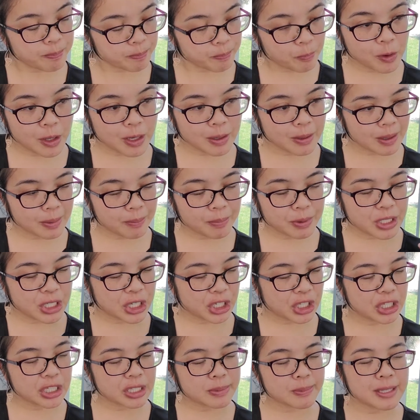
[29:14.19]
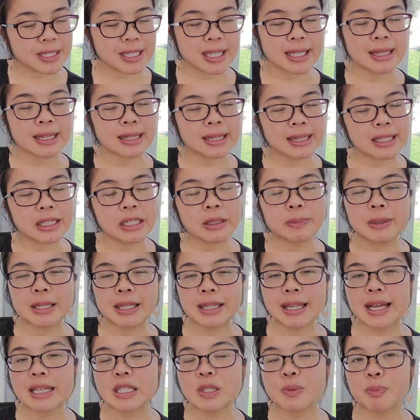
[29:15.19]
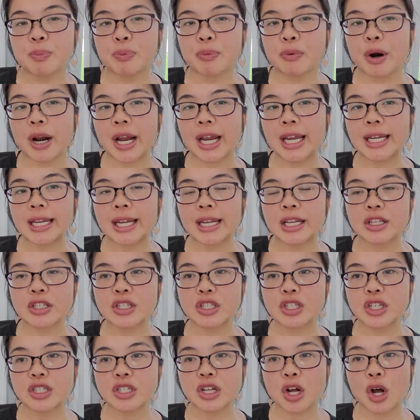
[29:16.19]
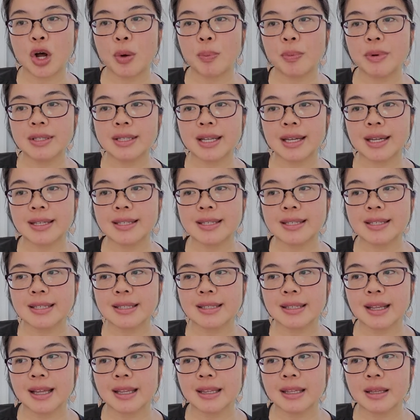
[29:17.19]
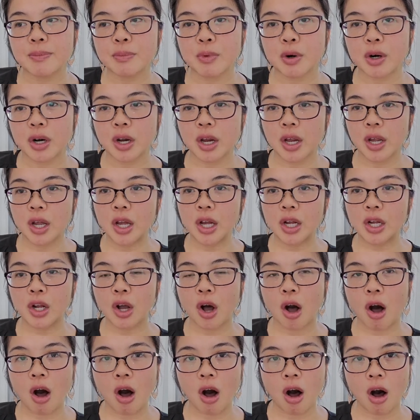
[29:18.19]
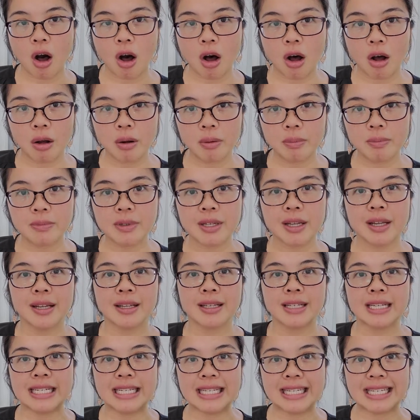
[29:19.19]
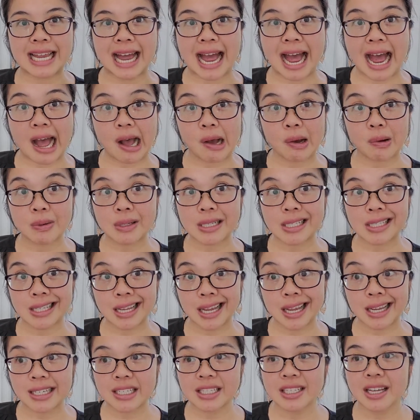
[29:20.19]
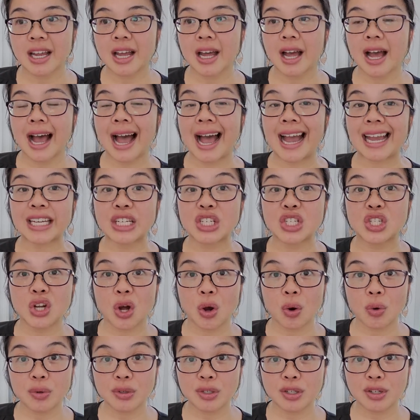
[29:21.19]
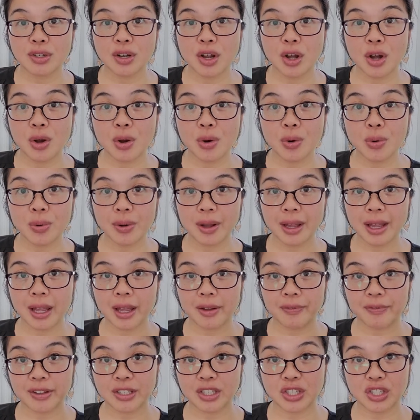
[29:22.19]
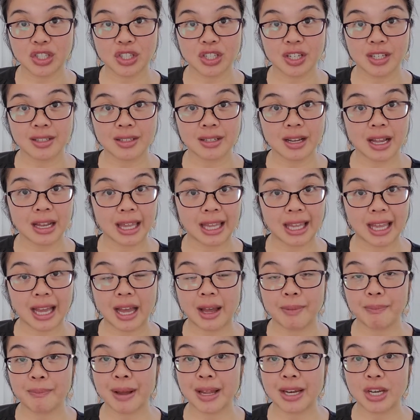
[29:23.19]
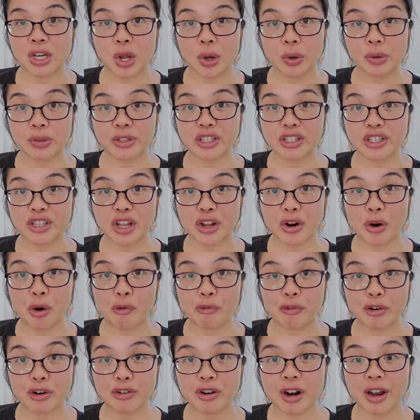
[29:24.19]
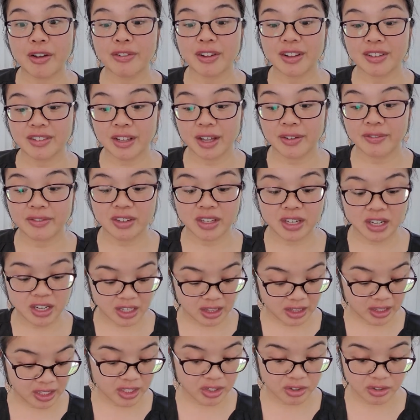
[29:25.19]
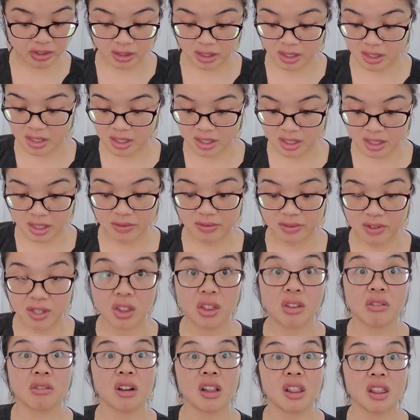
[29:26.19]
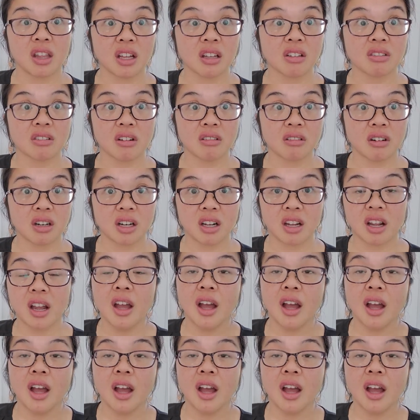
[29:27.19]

one in particular smells a little bit less bright, and it's just almost like a slightly more calmed down scent. I don't know if it's just like my nose is on overdrive because I've literally sniffed three things already.